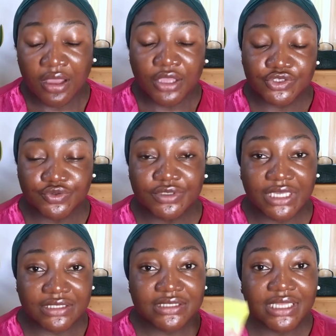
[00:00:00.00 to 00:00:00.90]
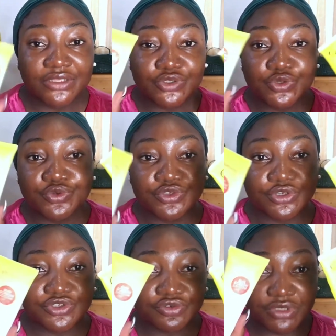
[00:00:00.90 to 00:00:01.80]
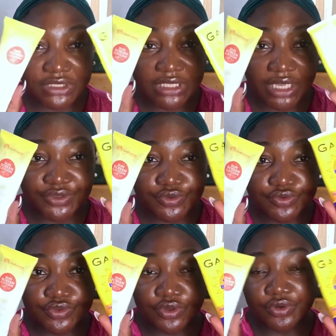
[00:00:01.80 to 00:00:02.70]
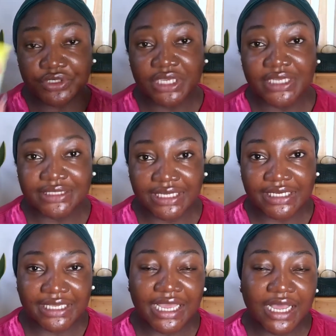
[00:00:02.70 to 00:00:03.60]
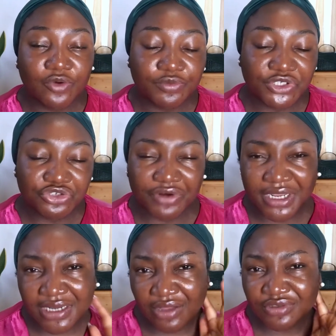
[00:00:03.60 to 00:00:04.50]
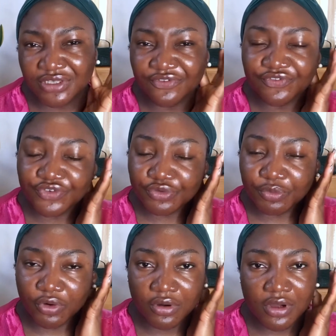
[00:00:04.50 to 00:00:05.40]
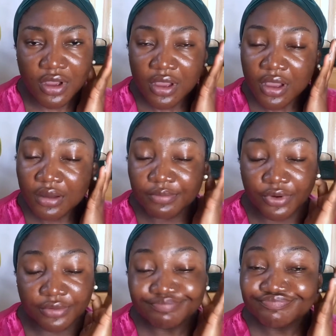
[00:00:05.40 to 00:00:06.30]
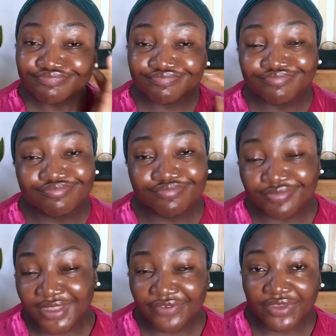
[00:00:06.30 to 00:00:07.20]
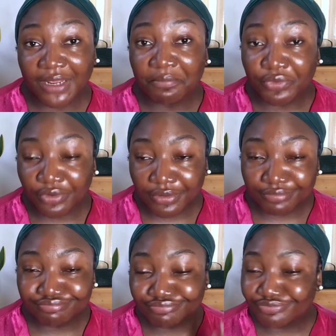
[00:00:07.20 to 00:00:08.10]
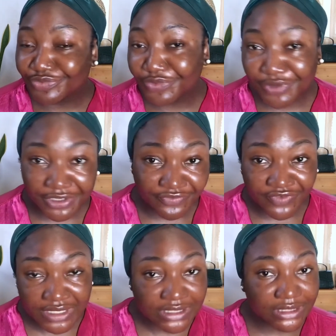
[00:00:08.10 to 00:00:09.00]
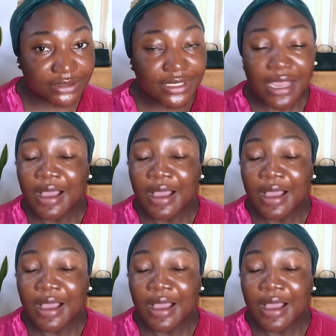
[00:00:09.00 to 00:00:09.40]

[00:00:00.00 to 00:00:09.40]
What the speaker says: So yeah, these are the two sunscreens I use on a daily. I'll be trying out a few more, but if you ain't broke, what are you fixing?